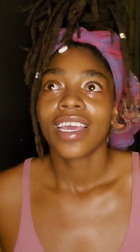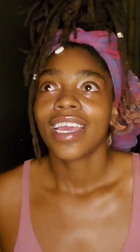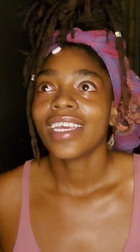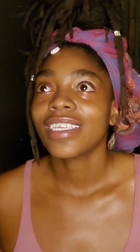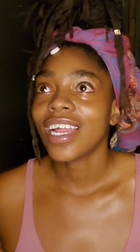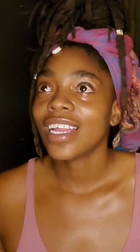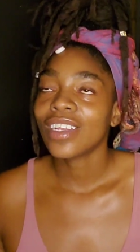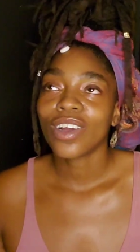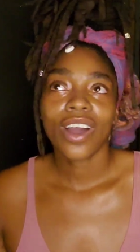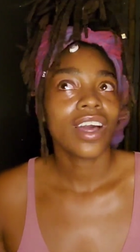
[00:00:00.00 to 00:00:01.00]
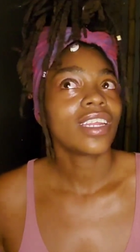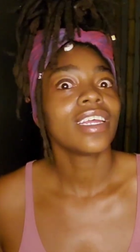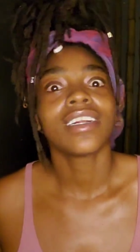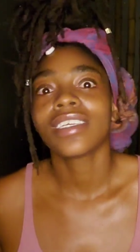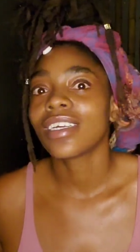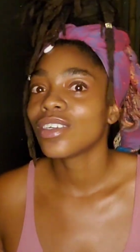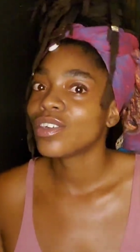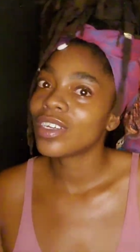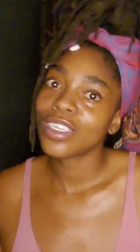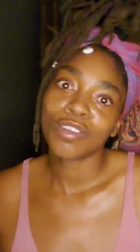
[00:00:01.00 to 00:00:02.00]
it's not the cult leaders that you
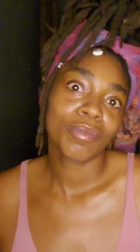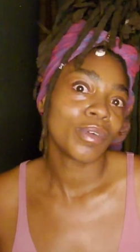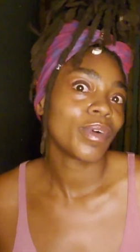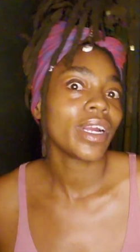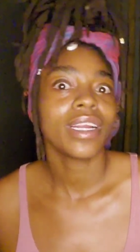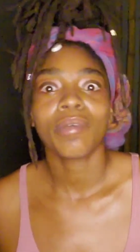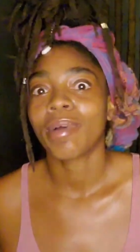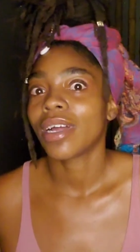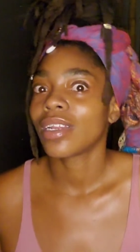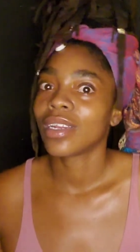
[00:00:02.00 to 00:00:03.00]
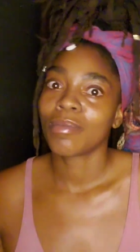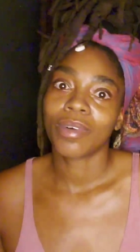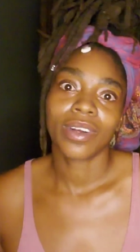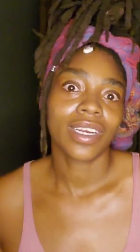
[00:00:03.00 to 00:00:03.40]
need to be worried about anymore.